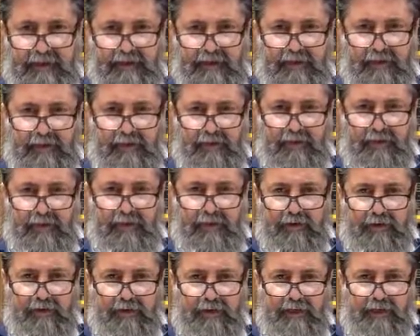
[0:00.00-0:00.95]
And we know
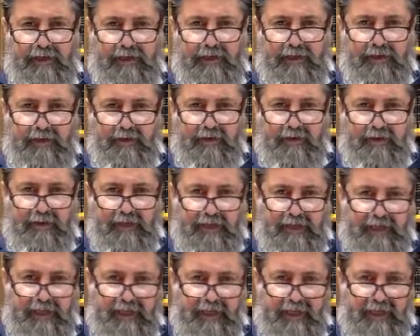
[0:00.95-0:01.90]
today we're
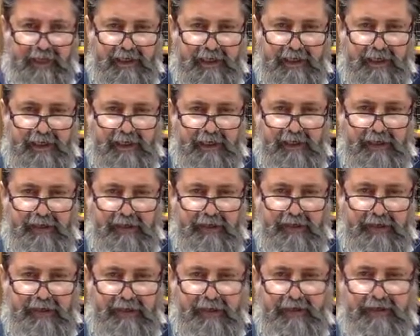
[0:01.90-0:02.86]
in Acharit
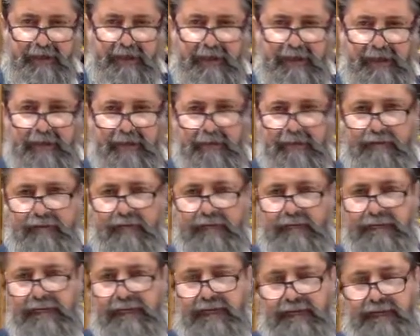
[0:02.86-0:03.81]
Hayamim, and many of
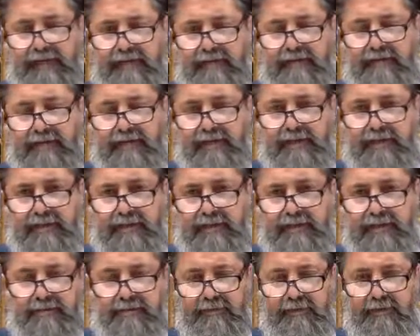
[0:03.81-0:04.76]
those hidden
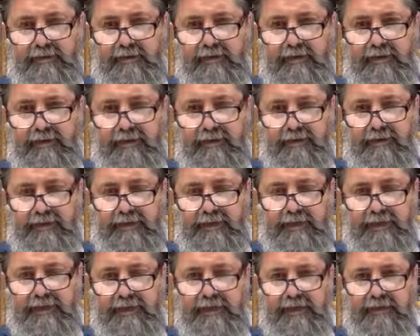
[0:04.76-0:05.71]
righteous people,
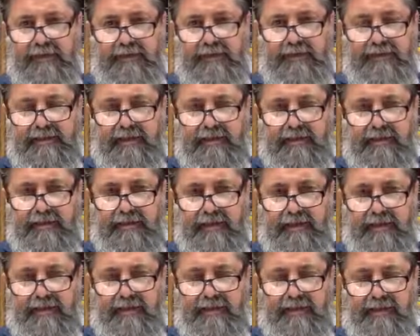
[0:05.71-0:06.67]
Tzadikim Nistarim,
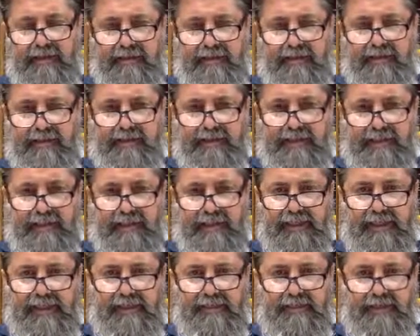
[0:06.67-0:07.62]
Lamed Vav,
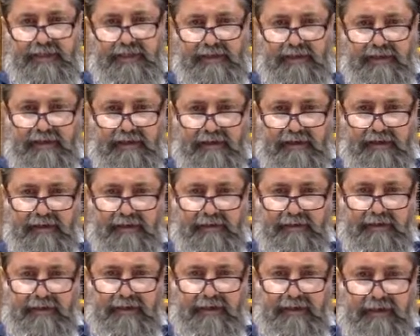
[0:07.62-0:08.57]
Tzadikim Nistarim,
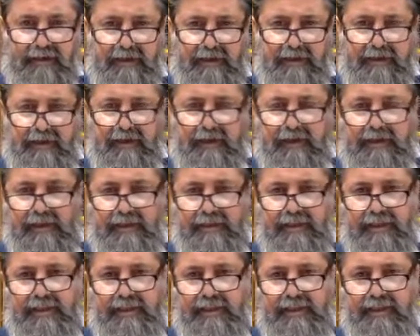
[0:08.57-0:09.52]

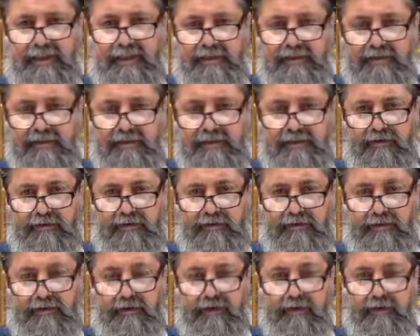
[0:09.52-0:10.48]
36 of those,
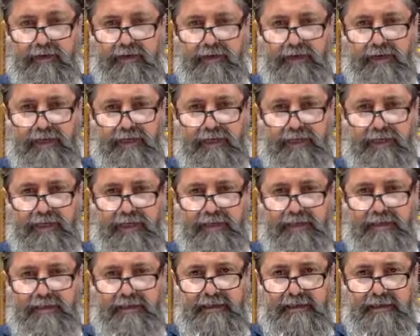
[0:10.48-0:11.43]
they already
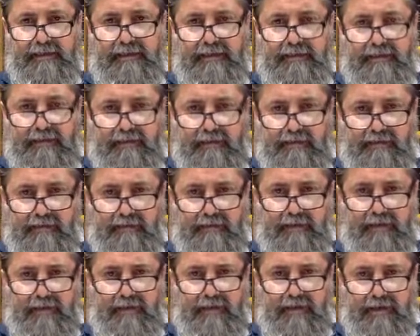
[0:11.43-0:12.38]
attest that
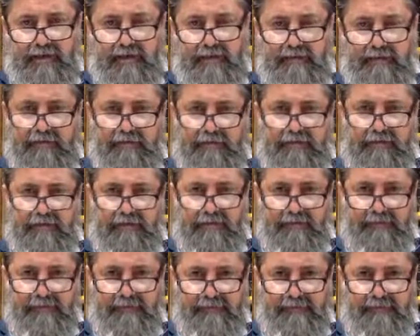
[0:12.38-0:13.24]
Mashiach is already here.